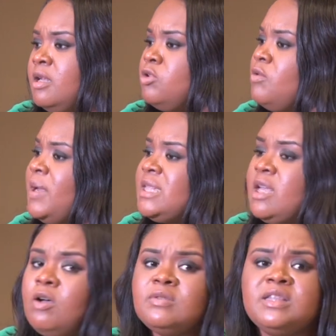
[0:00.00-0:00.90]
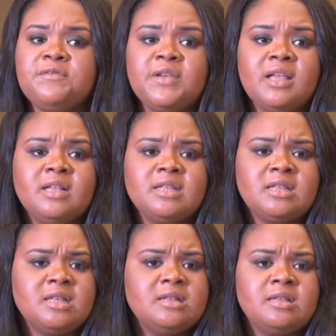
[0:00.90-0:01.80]
no matter how difficult it
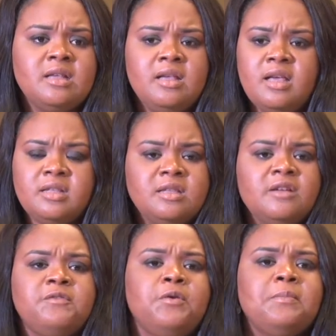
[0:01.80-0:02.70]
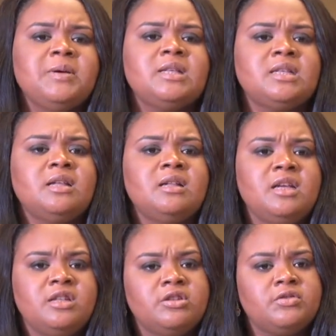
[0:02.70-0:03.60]
is, it's not for our personal
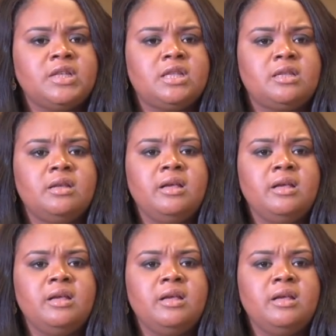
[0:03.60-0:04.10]
interests.